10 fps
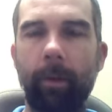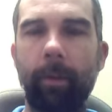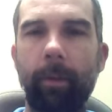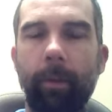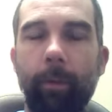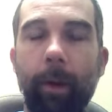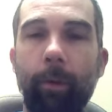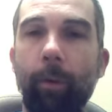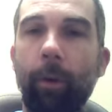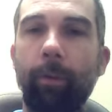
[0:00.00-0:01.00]
Oh,
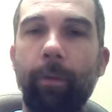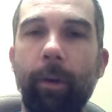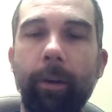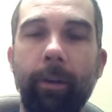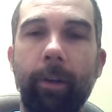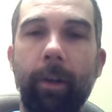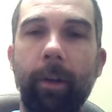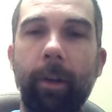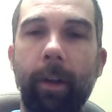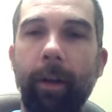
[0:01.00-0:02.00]
wow, Royal Flush.
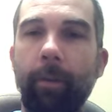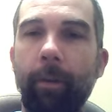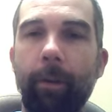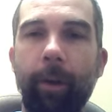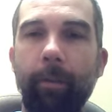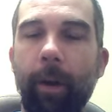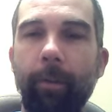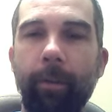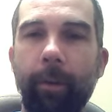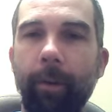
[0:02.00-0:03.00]
I haven't heard him
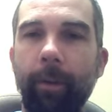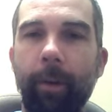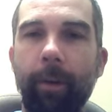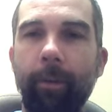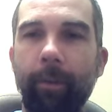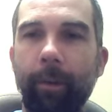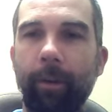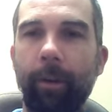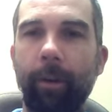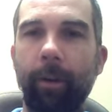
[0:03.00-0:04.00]
rhyme for, for a
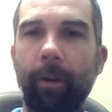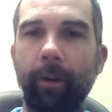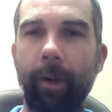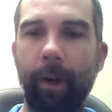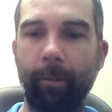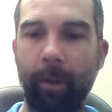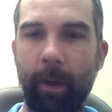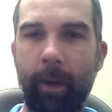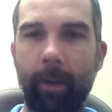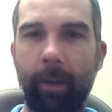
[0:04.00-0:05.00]
long, long time.
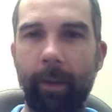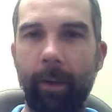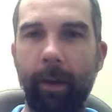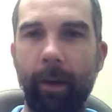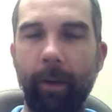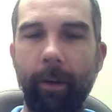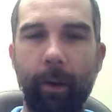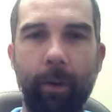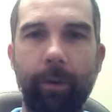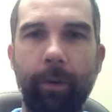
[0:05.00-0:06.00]
They, uh, you
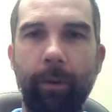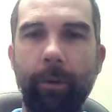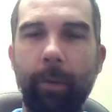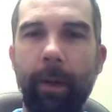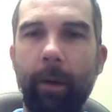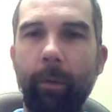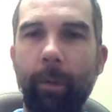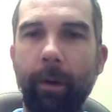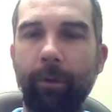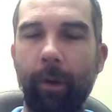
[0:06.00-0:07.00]
know, used to be down with
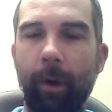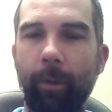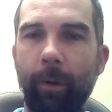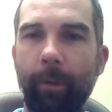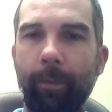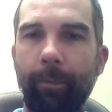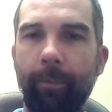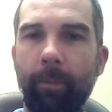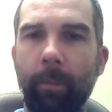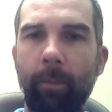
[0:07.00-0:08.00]
Mike Geronimo. Niggas